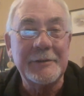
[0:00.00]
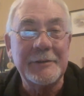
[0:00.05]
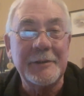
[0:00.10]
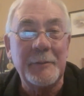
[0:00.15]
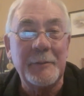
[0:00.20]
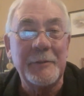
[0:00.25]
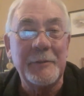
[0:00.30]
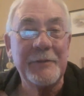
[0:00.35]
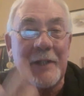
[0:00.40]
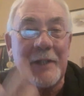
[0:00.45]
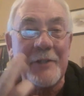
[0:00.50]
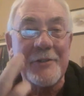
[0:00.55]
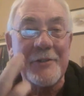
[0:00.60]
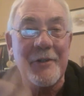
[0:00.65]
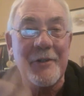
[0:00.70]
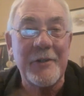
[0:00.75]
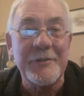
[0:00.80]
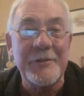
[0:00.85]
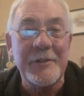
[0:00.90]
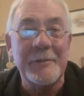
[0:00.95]
Got my fingers
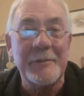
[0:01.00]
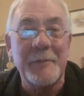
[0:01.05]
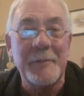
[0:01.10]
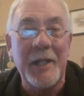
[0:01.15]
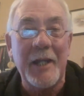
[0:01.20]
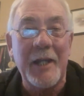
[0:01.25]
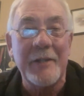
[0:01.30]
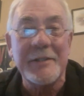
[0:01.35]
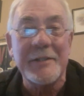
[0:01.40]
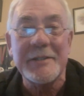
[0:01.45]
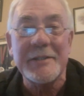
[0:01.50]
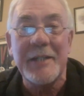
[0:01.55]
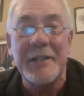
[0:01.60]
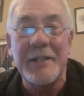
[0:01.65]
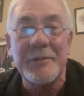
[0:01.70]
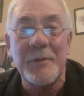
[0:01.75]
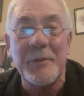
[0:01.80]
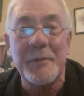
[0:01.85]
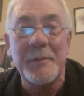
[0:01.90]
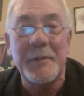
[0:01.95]
crossed that my health
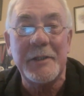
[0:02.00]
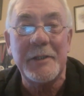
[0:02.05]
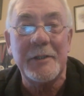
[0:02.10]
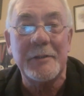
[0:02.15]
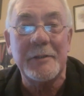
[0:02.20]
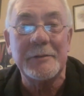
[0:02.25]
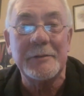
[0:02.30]
stays with me.